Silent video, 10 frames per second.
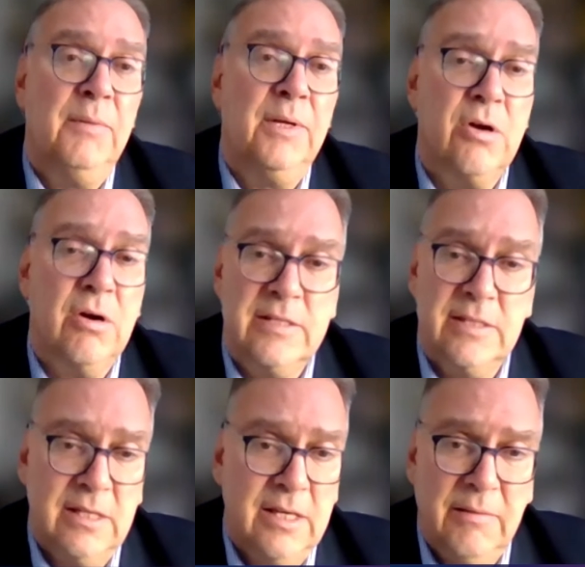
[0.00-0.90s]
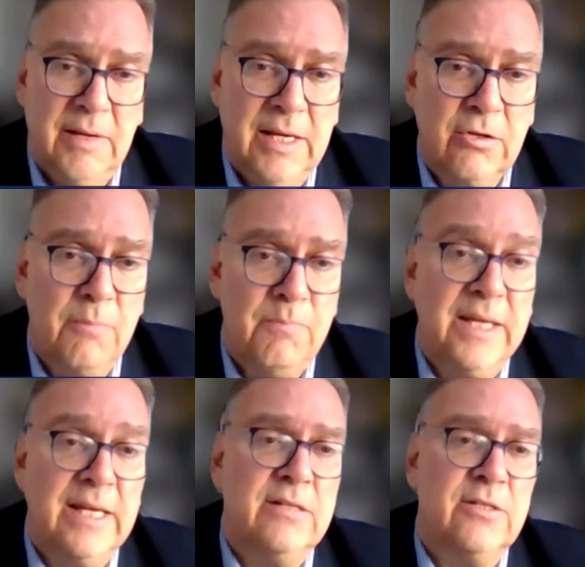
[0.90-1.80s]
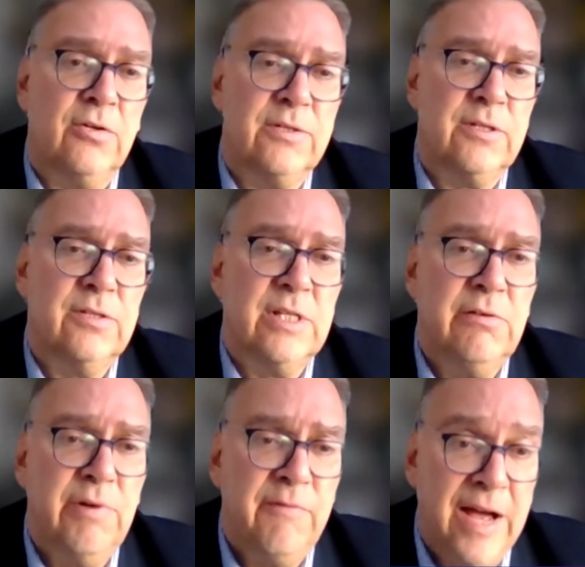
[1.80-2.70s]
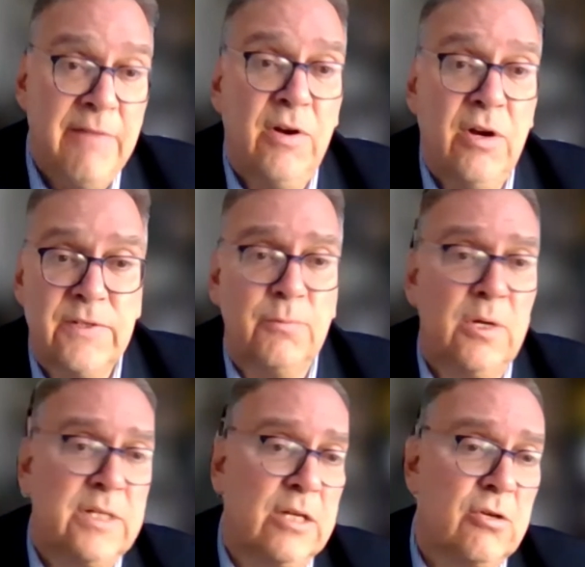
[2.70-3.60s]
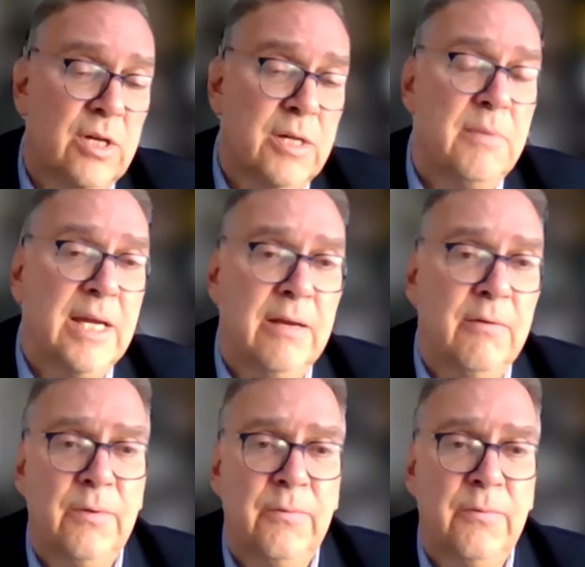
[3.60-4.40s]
because it complicates also the revival of the world economy,